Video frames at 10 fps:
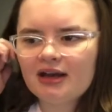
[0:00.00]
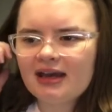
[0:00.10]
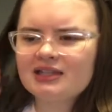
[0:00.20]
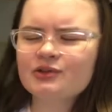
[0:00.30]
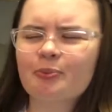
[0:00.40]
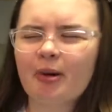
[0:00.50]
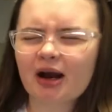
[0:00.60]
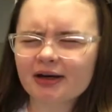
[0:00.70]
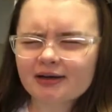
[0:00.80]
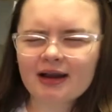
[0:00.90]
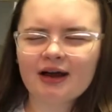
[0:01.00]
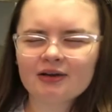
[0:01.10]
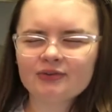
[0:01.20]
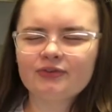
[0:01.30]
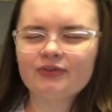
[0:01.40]
is part
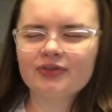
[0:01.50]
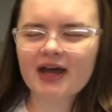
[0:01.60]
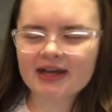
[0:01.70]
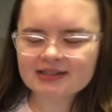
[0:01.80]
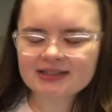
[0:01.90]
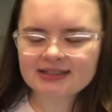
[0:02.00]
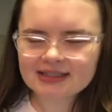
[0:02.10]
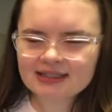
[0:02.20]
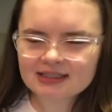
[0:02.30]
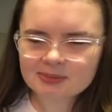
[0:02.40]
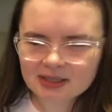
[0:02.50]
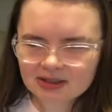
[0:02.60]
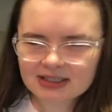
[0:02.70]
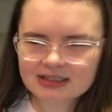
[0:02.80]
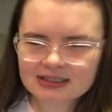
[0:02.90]
of the iced tea
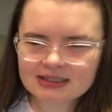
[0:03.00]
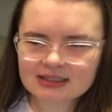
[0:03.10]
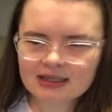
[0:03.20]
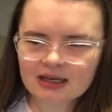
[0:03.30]
experience.